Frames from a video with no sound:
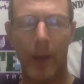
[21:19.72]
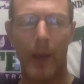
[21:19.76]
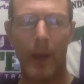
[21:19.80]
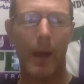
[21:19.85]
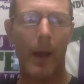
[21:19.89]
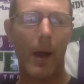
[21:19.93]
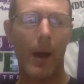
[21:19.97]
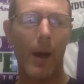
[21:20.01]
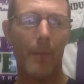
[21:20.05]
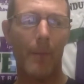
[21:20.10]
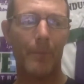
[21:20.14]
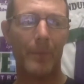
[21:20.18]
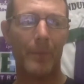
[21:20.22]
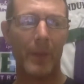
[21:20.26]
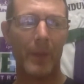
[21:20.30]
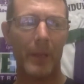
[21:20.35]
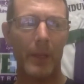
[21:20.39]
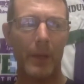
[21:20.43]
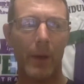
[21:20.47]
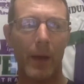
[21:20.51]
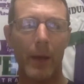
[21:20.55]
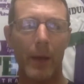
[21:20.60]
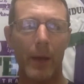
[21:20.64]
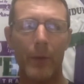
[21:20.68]

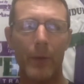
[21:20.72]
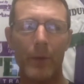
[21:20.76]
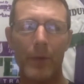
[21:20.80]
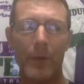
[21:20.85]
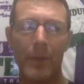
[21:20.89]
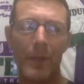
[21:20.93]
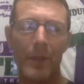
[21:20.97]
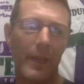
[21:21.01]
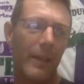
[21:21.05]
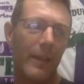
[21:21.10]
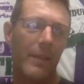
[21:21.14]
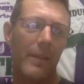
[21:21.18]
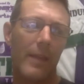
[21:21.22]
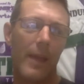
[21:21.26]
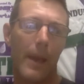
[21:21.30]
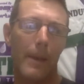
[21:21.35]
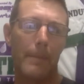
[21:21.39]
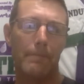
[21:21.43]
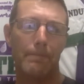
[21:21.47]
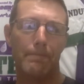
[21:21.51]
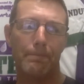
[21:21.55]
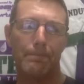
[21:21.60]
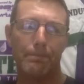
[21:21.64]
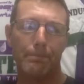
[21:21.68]
I don't think
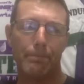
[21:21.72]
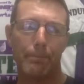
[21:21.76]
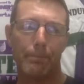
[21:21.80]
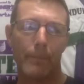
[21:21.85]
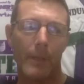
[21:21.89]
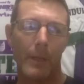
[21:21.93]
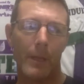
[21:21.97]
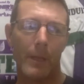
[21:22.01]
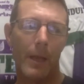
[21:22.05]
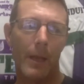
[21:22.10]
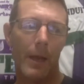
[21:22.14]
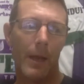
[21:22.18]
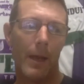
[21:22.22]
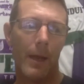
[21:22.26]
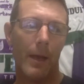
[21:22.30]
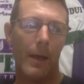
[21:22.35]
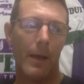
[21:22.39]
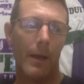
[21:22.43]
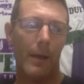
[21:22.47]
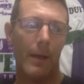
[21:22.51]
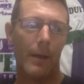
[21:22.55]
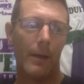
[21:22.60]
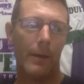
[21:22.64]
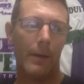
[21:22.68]
that,
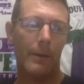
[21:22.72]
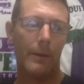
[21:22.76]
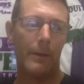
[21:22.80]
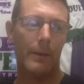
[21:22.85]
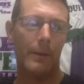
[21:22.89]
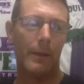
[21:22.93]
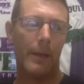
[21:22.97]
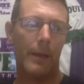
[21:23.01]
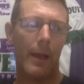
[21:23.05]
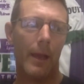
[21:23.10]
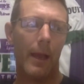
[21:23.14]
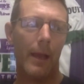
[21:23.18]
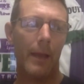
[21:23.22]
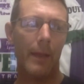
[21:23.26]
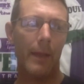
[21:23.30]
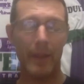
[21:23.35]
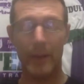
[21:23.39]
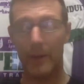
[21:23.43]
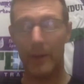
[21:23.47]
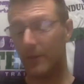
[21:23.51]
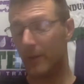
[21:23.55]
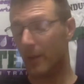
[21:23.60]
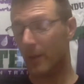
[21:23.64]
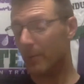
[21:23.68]
I
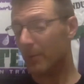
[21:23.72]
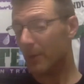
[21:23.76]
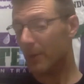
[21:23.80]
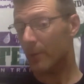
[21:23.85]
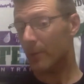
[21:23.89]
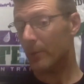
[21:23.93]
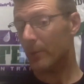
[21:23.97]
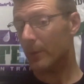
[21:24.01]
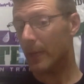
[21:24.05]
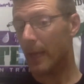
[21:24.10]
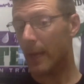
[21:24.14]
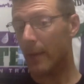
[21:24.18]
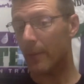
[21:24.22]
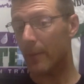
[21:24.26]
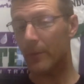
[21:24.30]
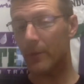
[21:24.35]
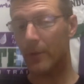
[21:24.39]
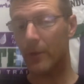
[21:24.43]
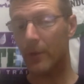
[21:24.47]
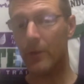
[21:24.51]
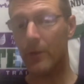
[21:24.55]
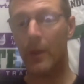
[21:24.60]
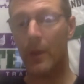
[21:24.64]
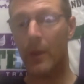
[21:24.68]
think sometimes what happens
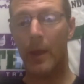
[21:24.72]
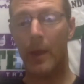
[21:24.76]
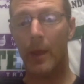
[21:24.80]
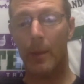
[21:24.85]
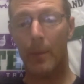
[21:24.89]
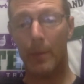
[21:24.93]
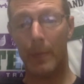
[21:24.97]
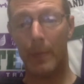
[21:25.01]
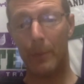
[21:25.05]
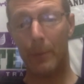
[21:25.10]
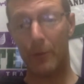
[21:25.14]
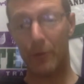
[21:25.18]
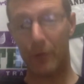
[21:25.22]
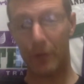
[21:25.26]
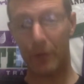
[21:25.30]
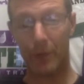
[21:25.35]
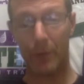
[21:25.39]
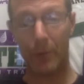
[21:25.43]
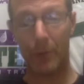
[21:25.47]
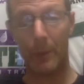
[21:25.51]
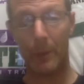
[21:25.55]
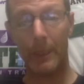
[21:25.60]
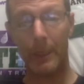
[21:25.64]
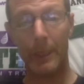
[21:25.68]
is people see
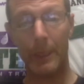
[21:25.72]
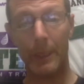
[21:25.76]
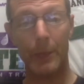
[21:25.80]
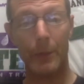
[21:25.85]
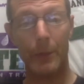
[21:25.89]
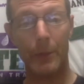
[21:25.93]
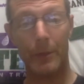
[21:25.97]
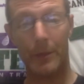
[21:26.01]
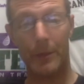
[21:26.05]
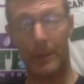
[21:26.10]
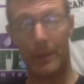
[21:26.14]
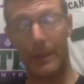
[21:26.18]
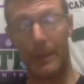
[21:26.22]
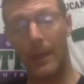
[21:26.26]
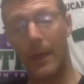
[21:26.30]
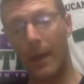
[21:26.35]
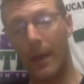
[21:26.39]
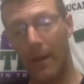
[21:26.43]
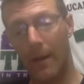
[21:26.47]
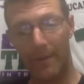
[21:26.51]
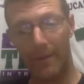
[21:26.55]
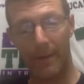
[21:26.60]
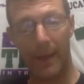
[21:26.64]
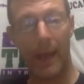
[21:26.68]
a really good
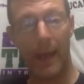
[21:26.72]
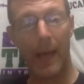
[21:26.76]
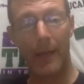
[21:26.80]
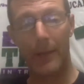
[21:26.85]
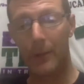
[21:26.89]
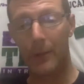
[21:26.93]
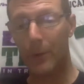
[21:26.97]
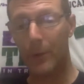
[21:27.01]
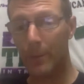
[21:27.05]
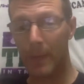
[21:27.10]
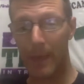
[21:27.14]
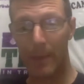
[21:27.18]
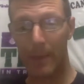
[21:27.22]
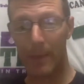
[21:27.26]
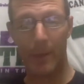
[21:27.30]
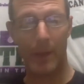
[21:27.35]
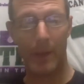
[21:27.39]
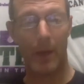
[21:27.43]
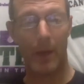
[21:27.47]
value maybe